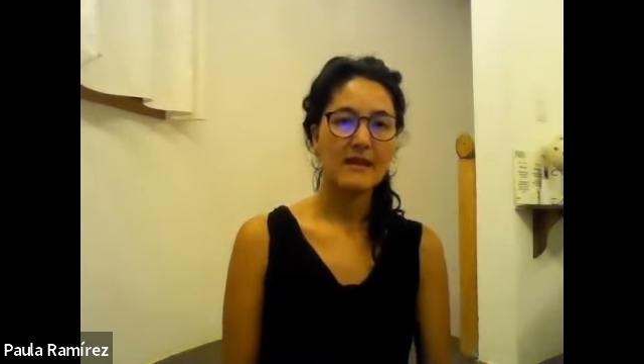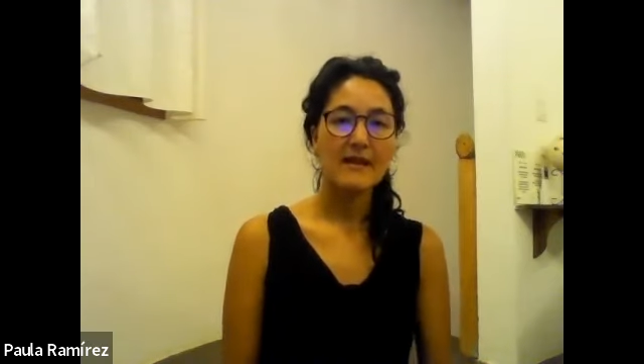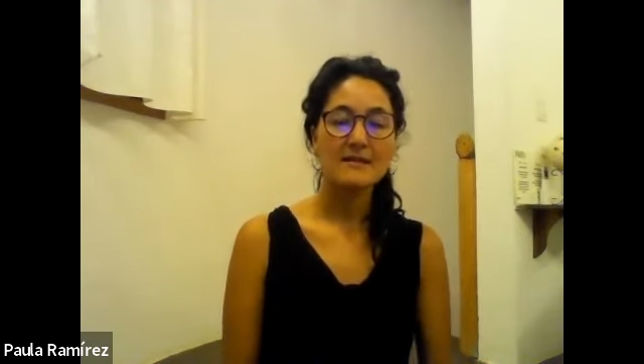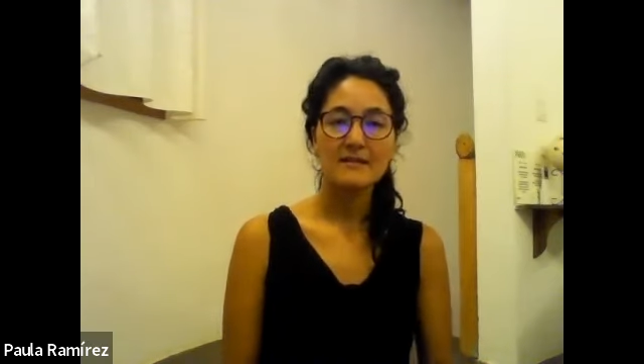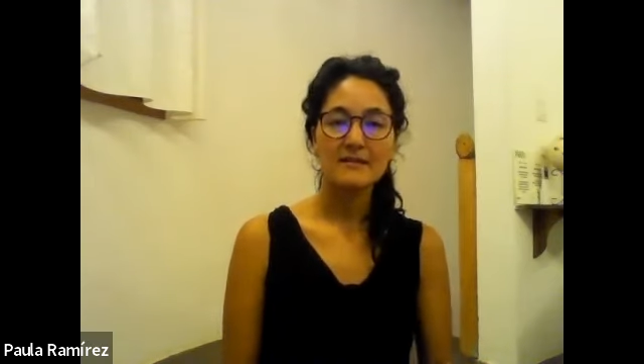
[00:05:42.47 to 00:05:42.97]

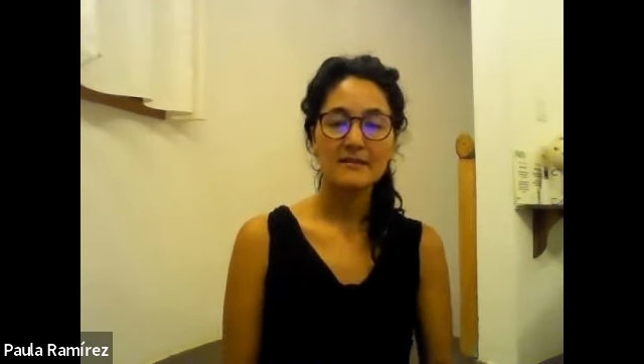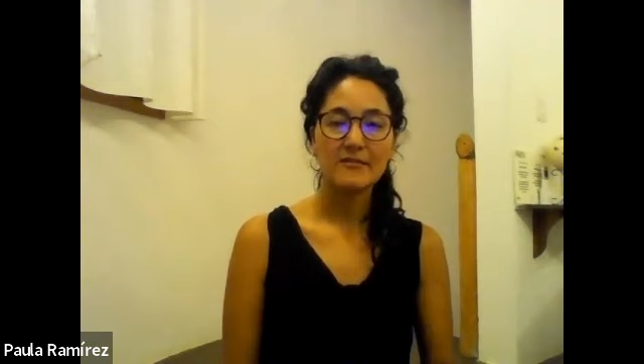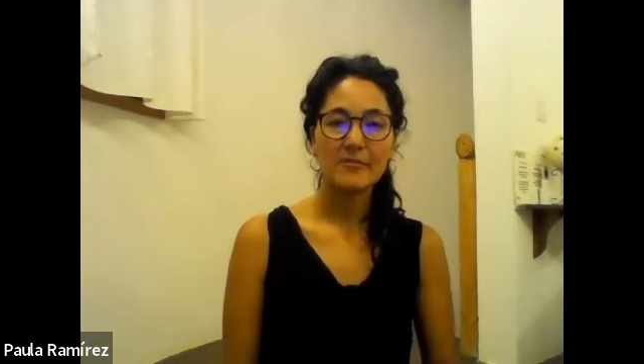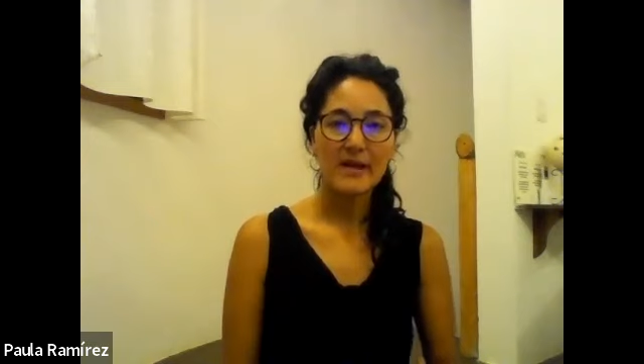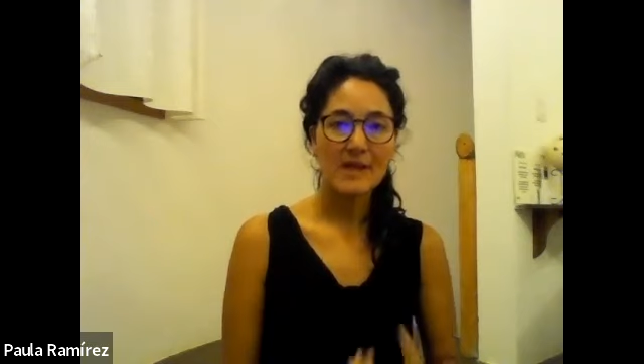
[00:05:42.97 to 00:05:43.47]
exhale
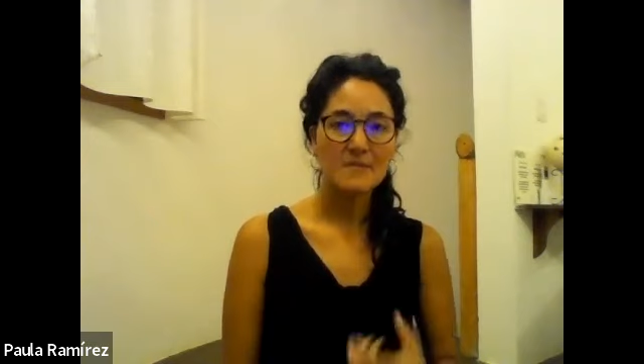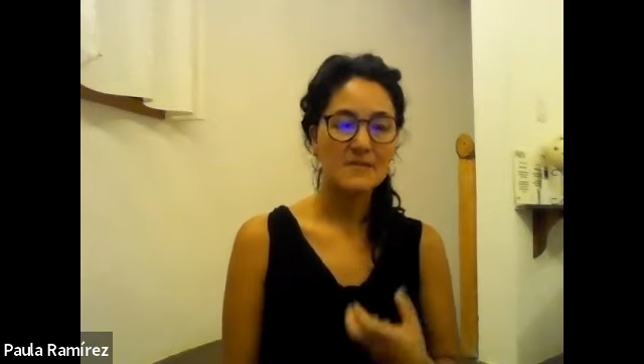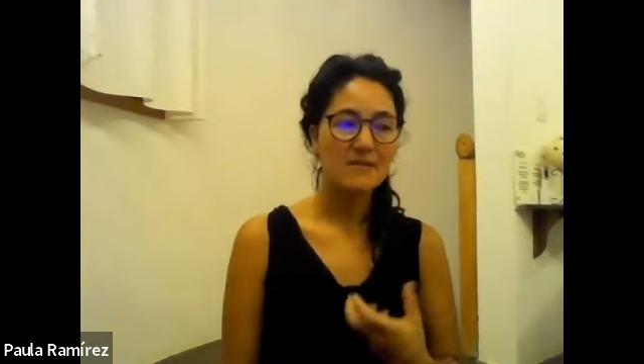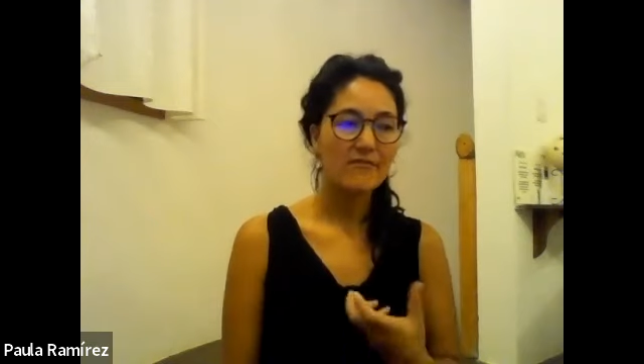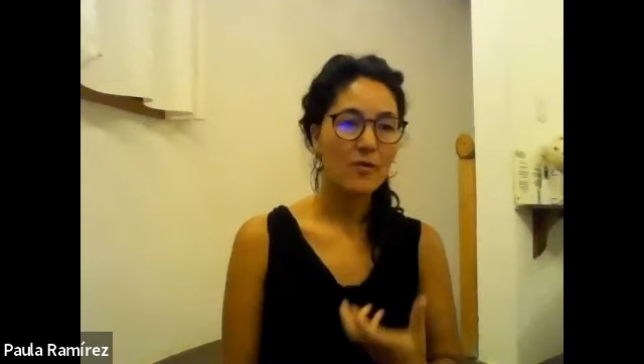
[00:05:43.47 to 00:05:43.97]
if perhaps
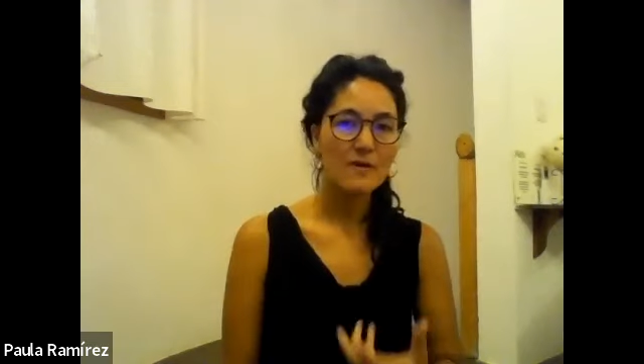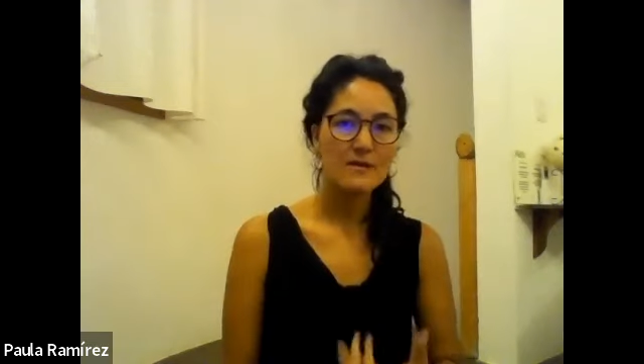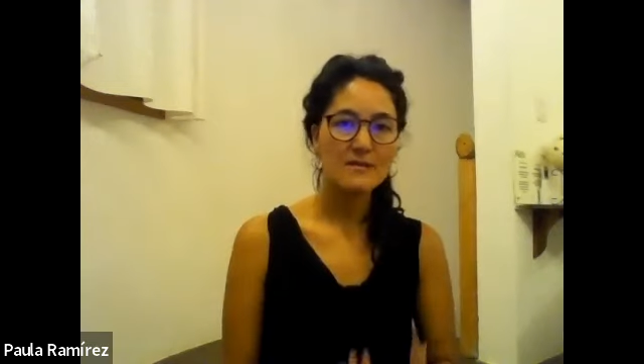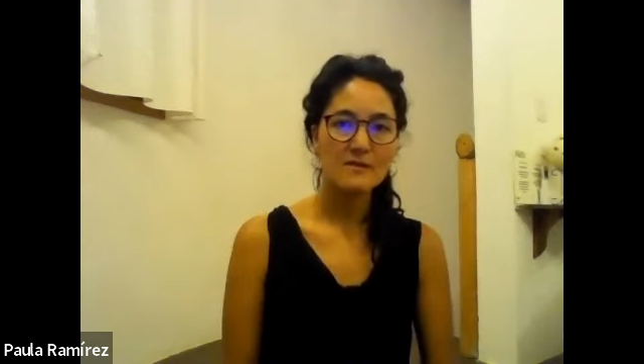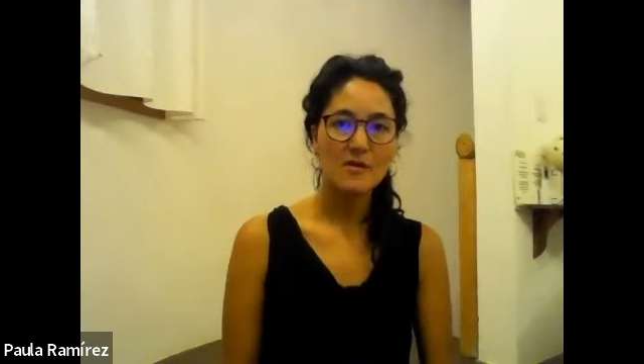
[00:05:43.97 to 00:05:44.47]
the
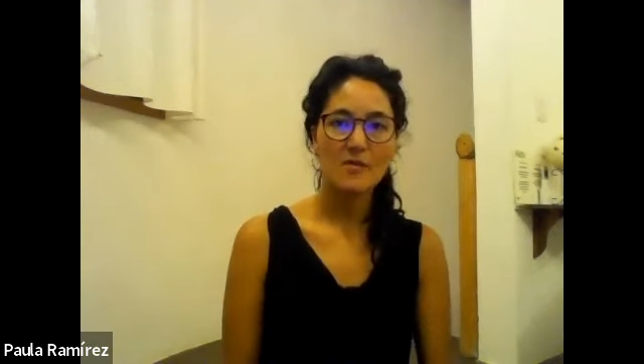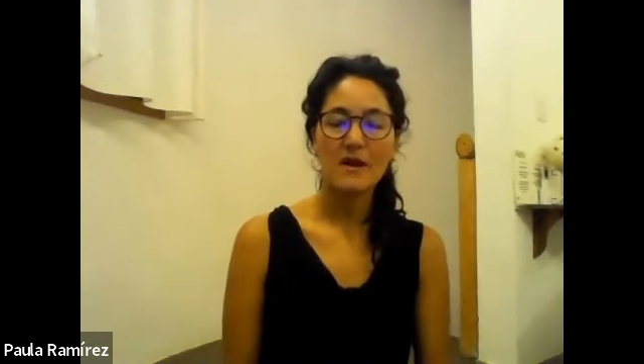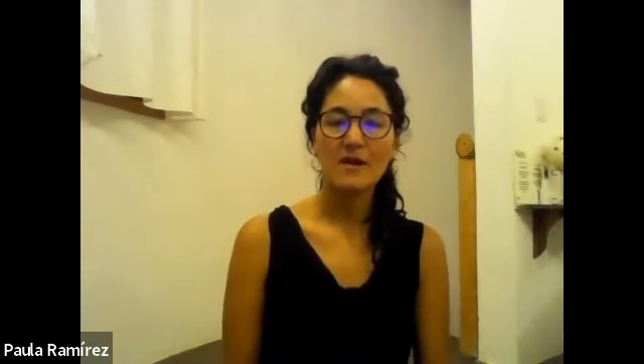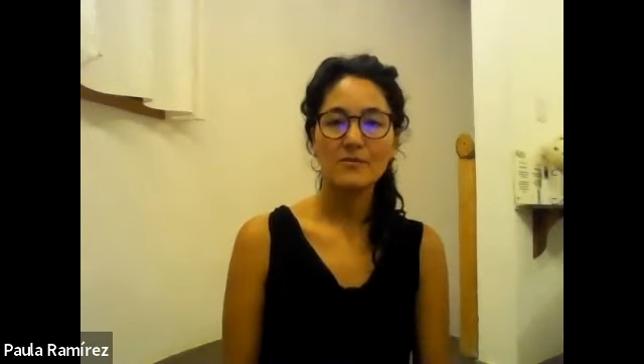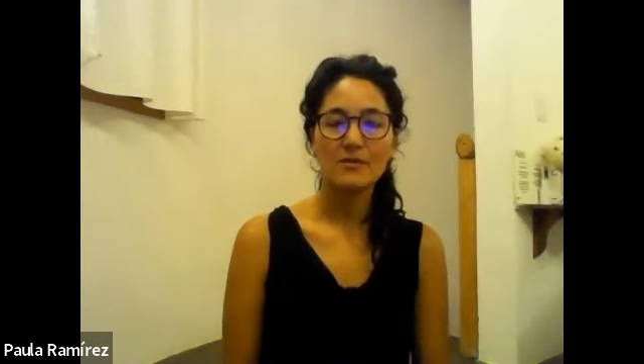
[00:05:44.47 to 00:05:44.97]
voice come
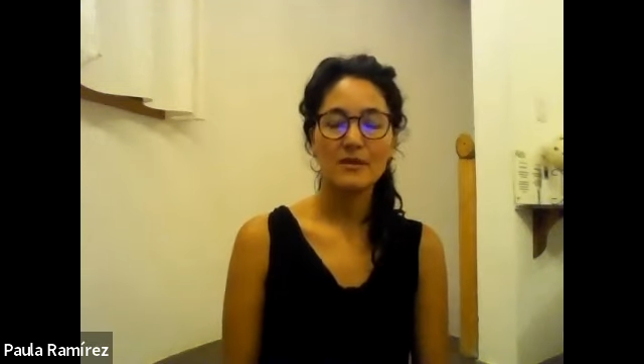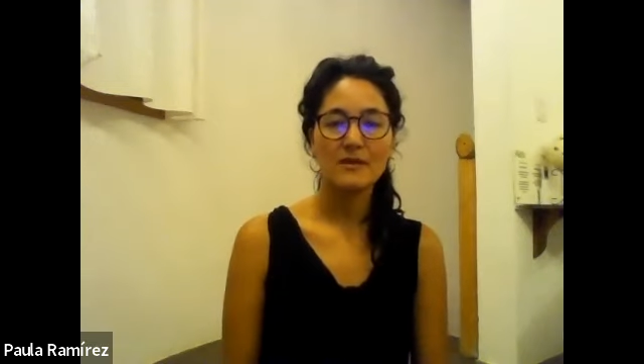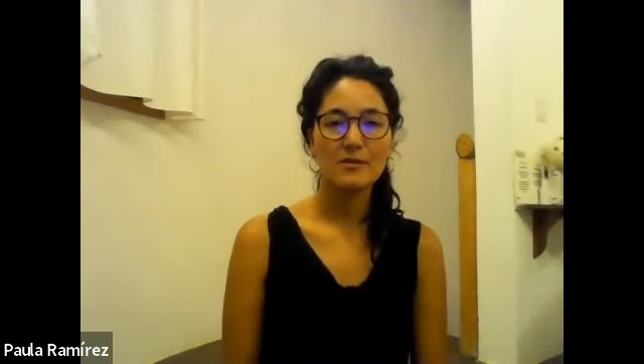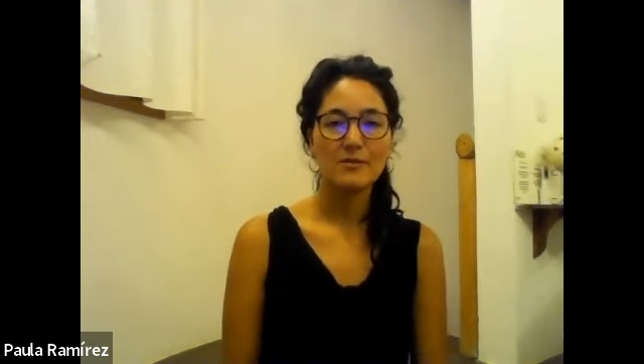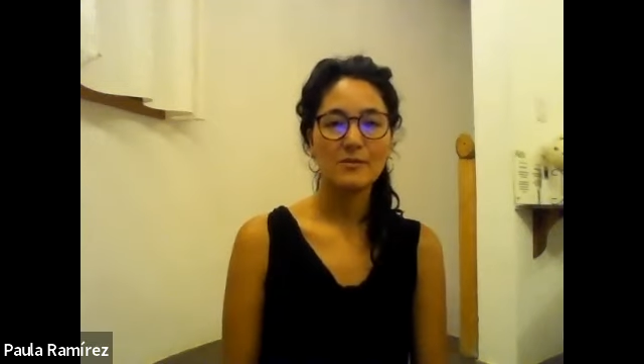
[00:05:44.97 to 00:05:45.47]
out a
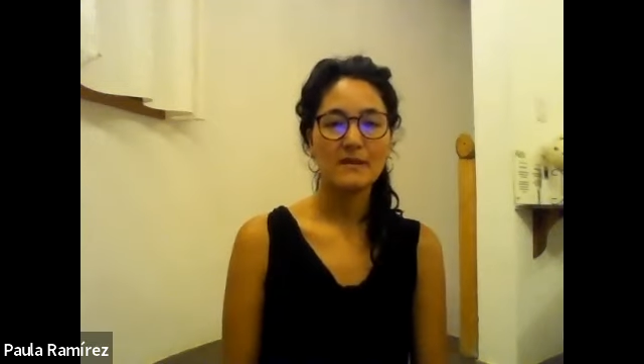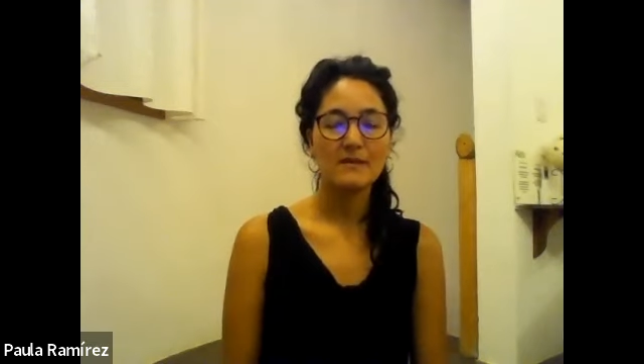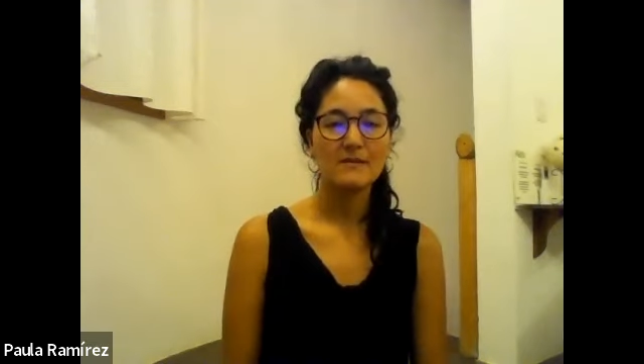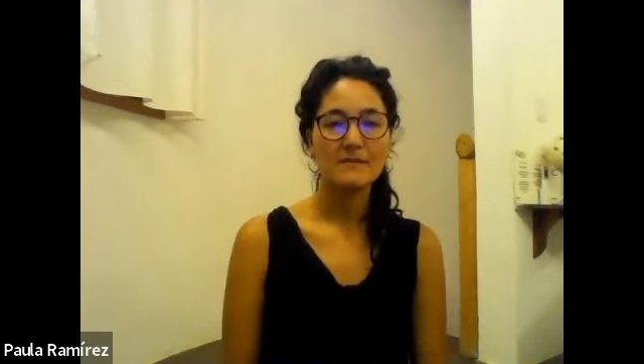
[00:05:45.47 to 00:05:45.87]
little bit